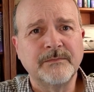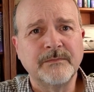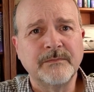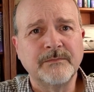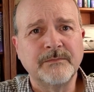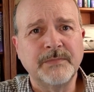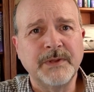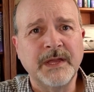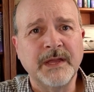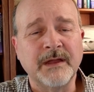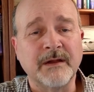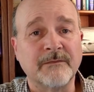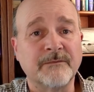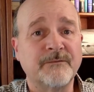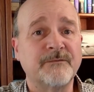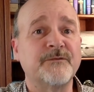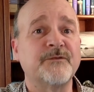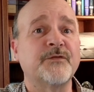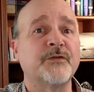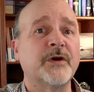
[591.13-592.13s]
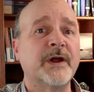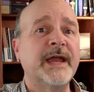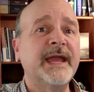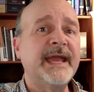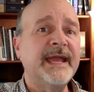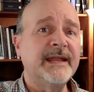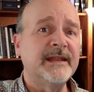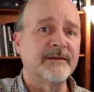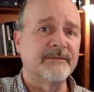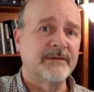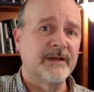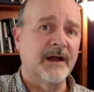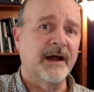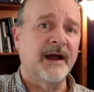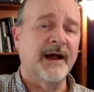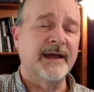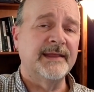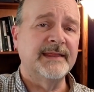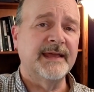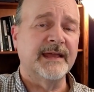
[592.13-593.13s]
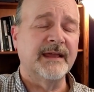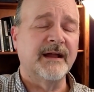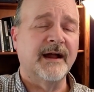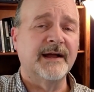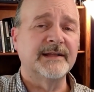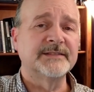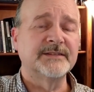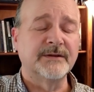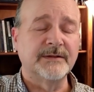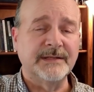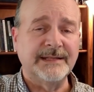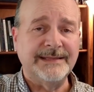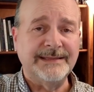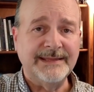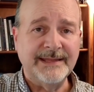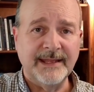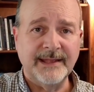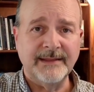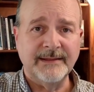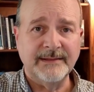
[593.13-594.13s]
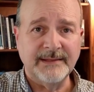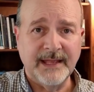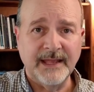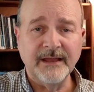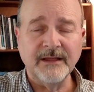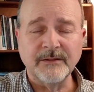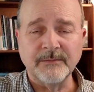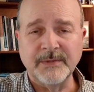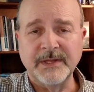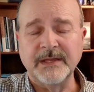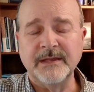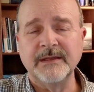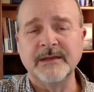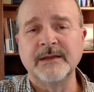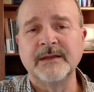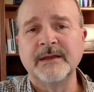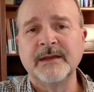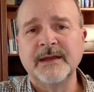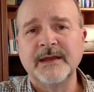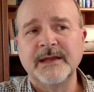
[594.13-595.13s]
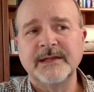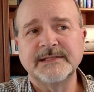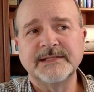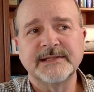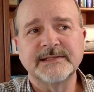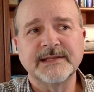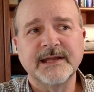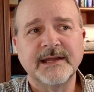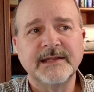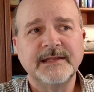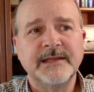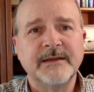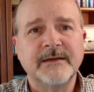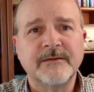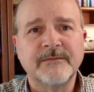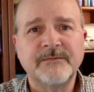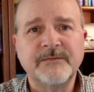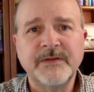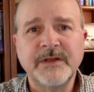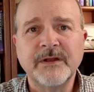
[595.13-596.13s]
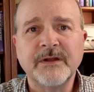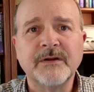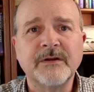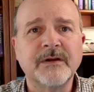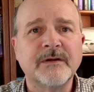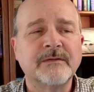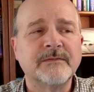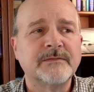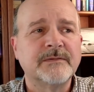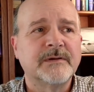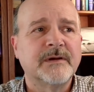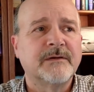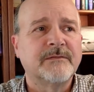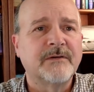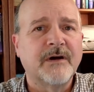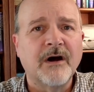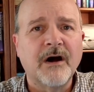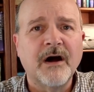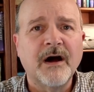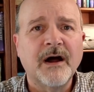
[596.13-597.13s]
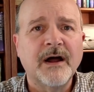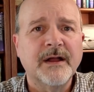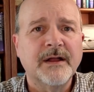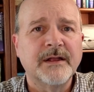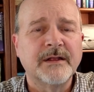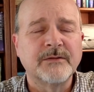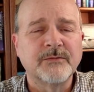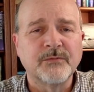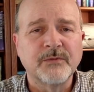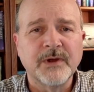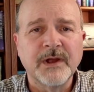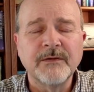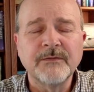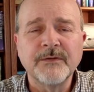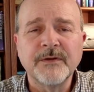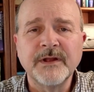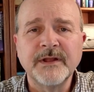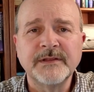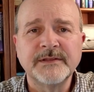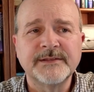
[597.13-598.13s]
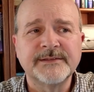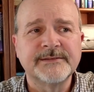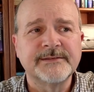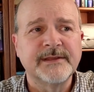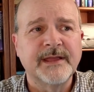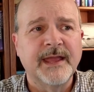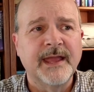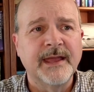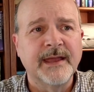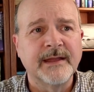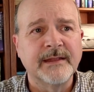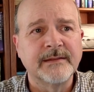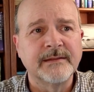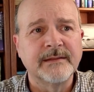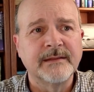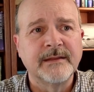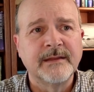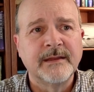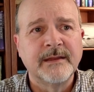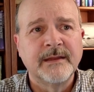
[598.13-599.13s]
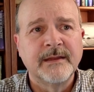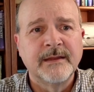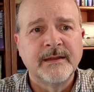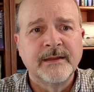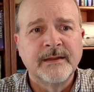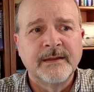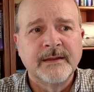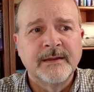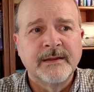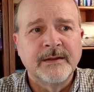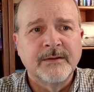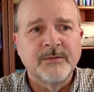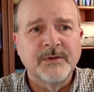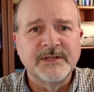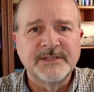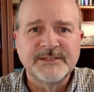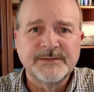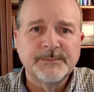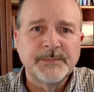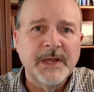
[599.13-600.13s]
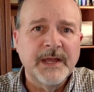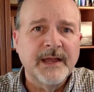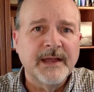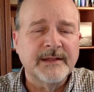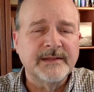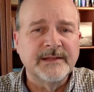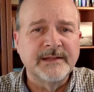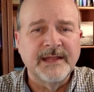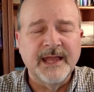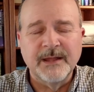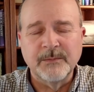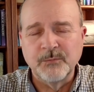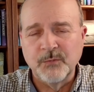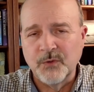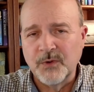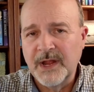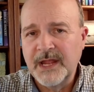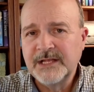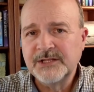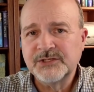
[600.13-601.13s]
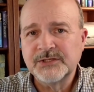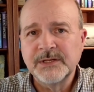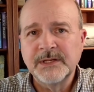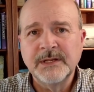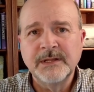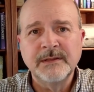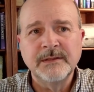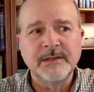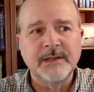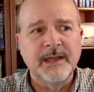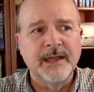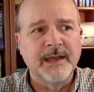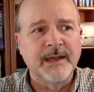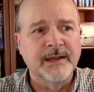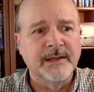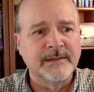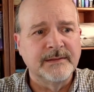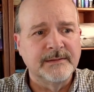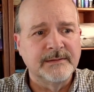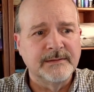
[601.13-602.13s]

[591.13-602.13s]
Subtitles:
being afraid of God, that God's going to nail me. it's this idea of fear, of awe and reverence and respect and admiration and